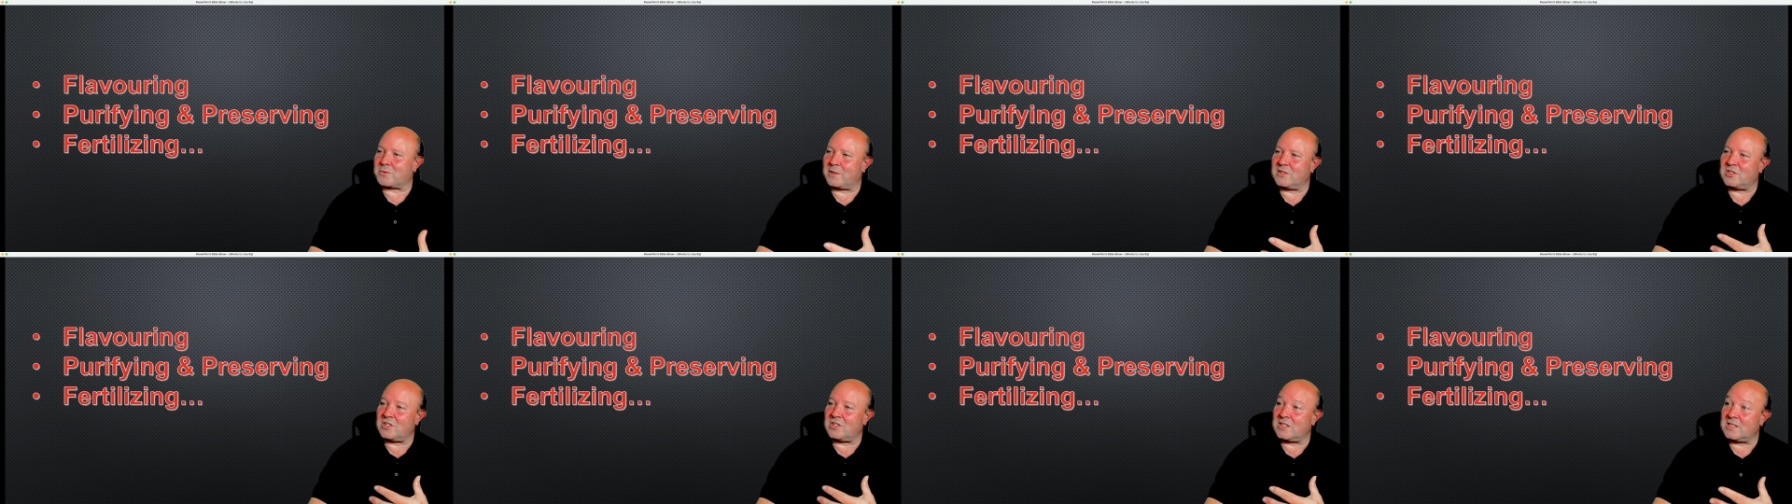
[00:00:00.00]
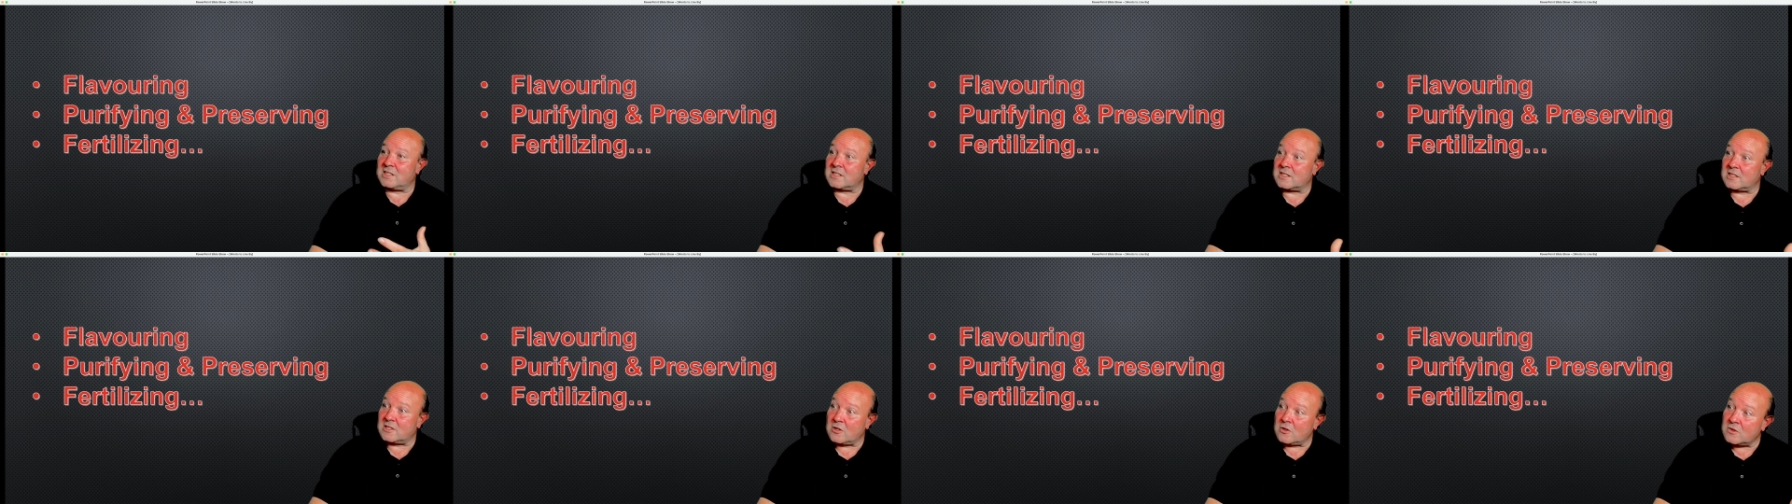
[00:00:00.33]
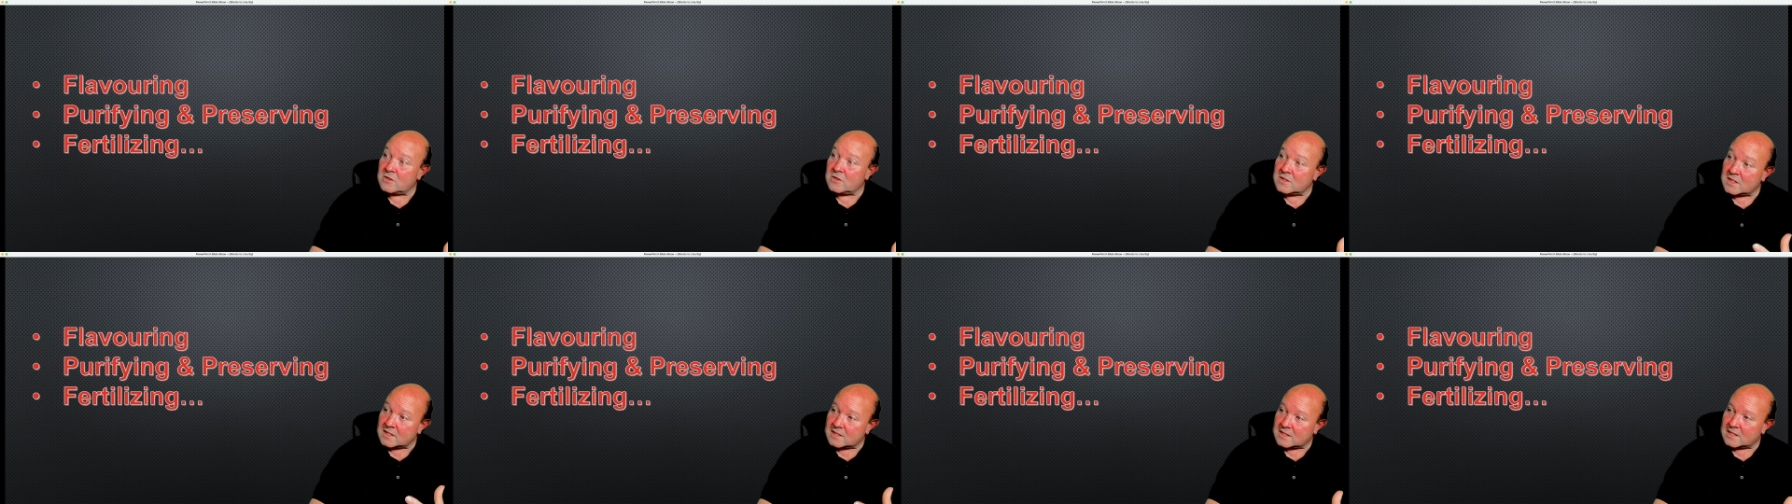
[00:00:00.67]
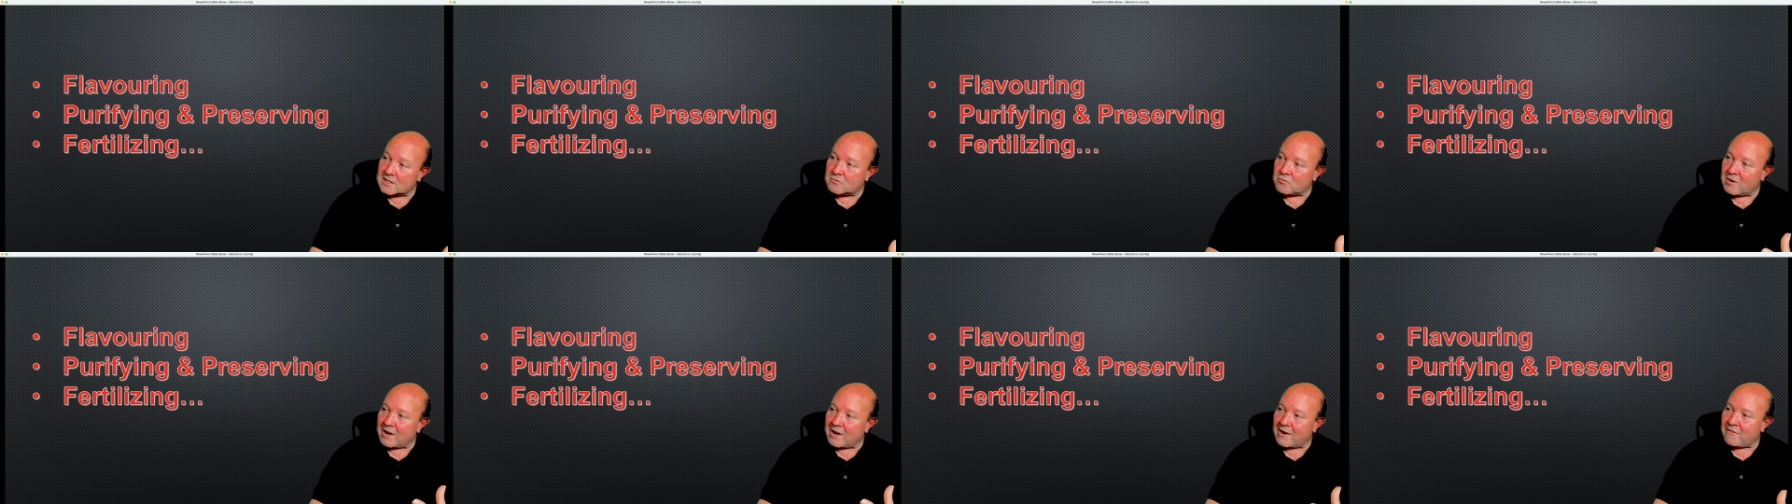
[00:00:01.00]
when Jesus uses
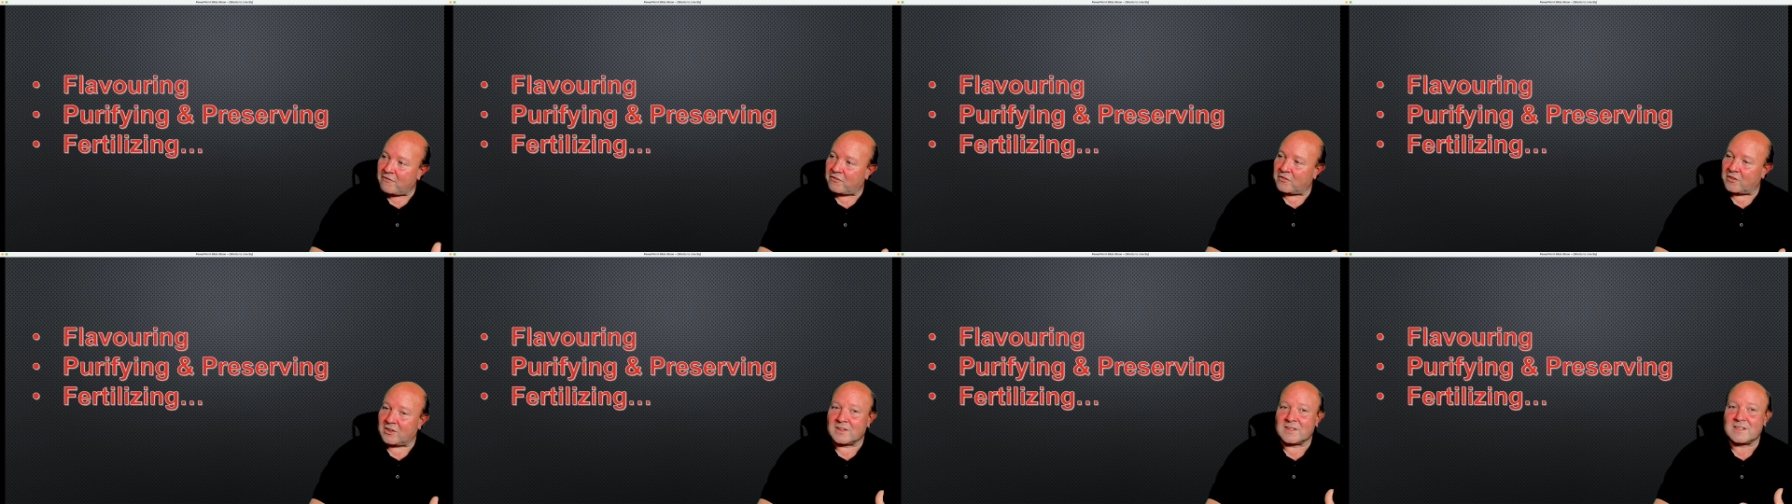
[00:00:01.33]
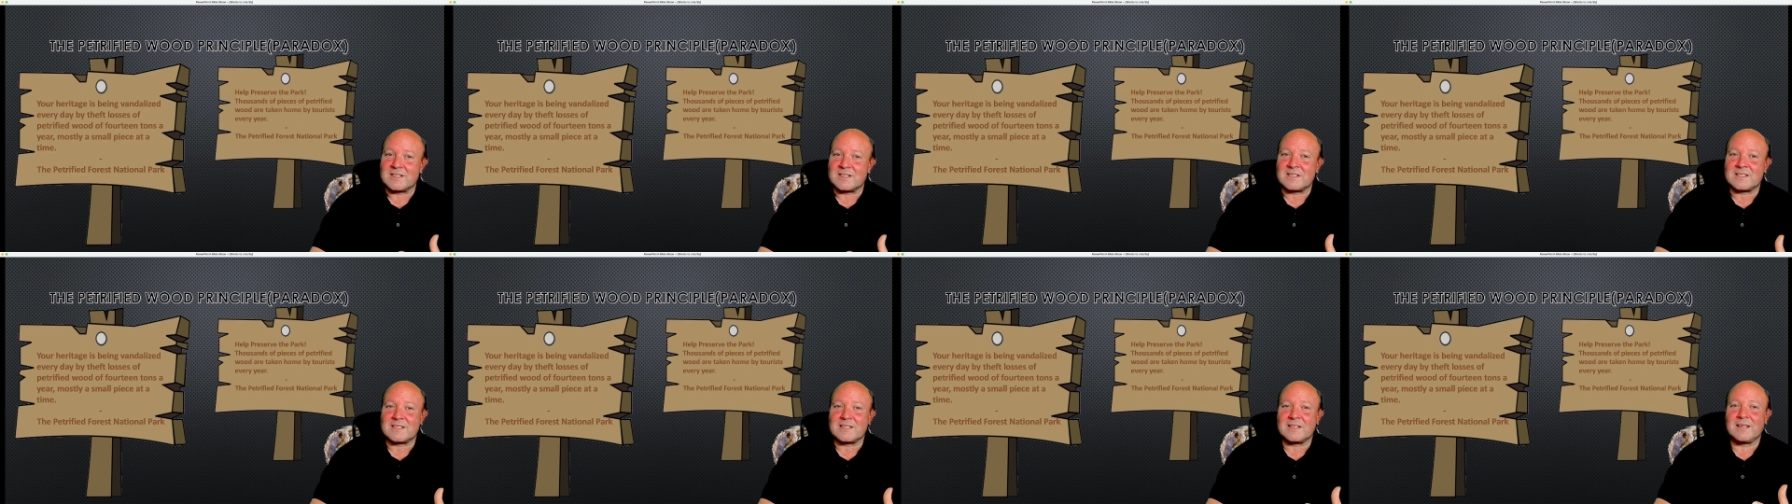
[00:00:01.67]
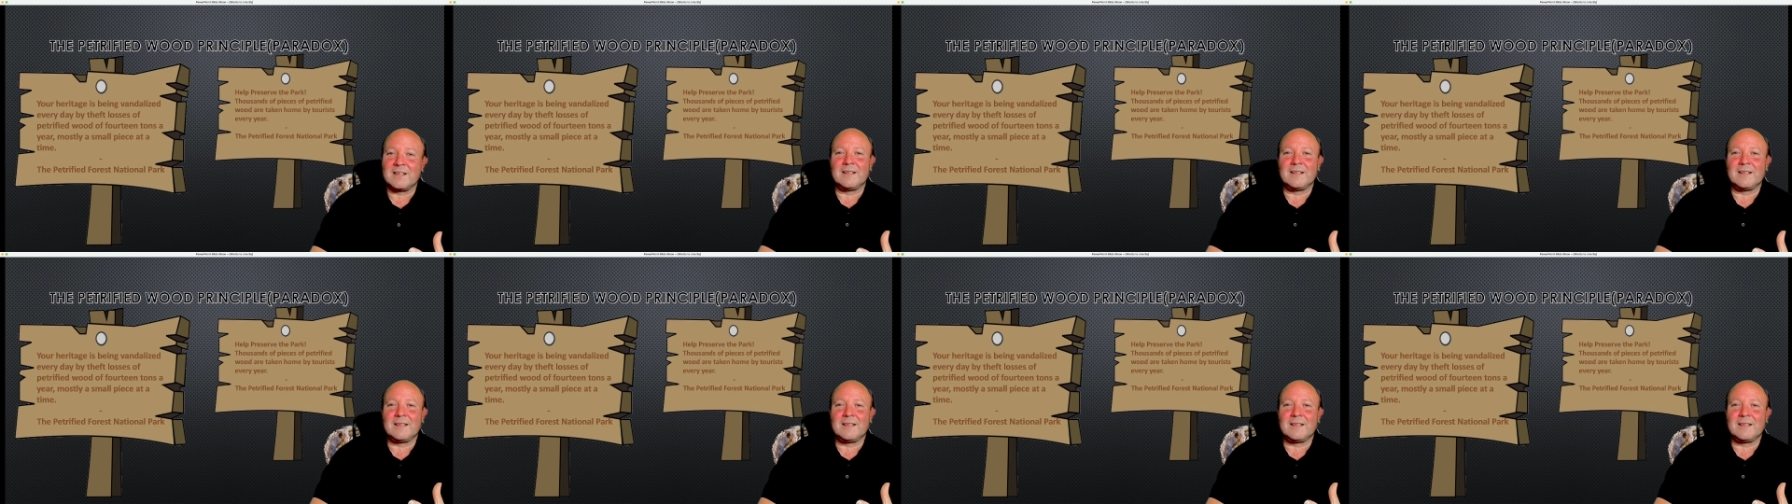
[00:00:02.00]
this reference